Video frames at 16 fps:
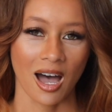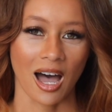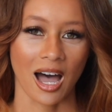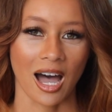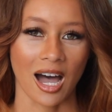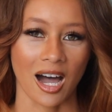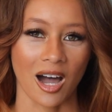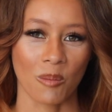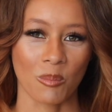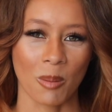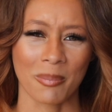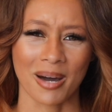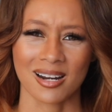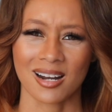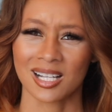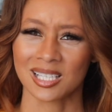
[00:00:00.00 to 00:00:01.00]

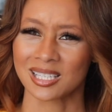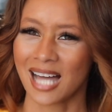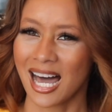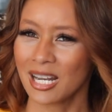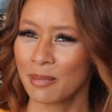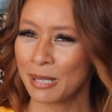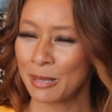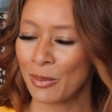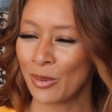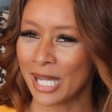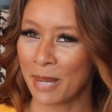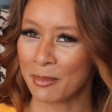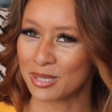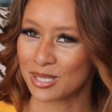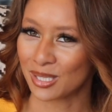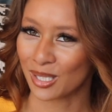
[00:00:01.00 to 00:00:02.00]
But a lot of people
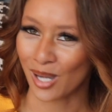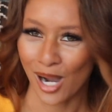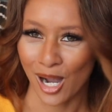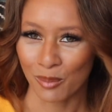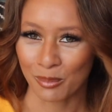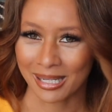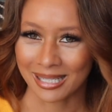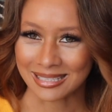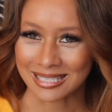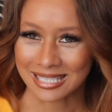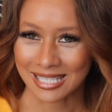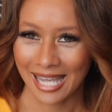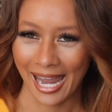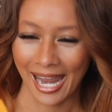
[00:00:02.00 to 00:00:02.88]
came into the comments,